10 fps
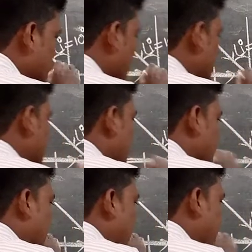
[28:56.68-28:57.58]
So means
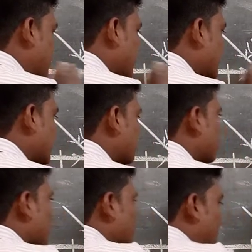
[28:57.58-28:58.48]
the light,
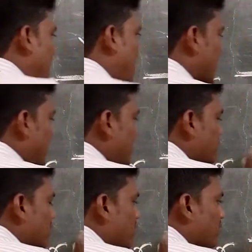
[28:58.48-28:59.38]
if the light
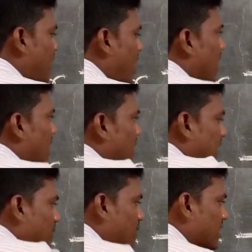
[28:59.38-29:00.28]
will be fall
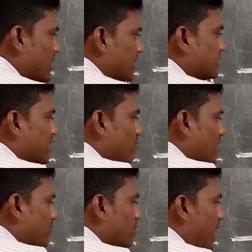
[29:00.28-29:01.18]
normally, then
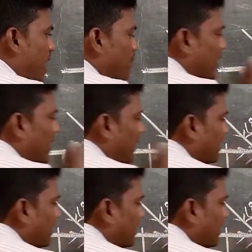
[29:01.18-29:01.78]
what will be happen?